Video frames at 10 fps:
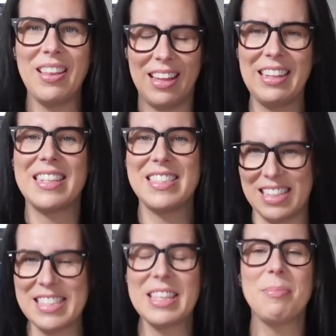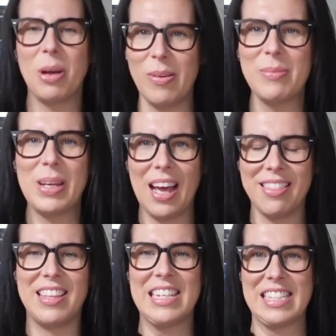Like, let's keep going. We
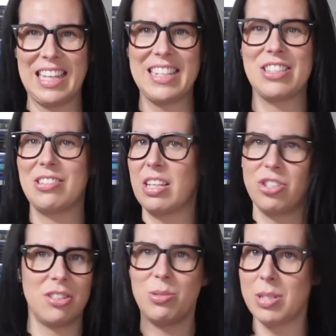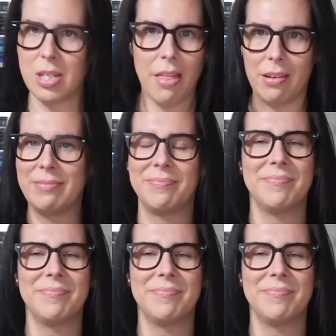got this. Let's just do it together.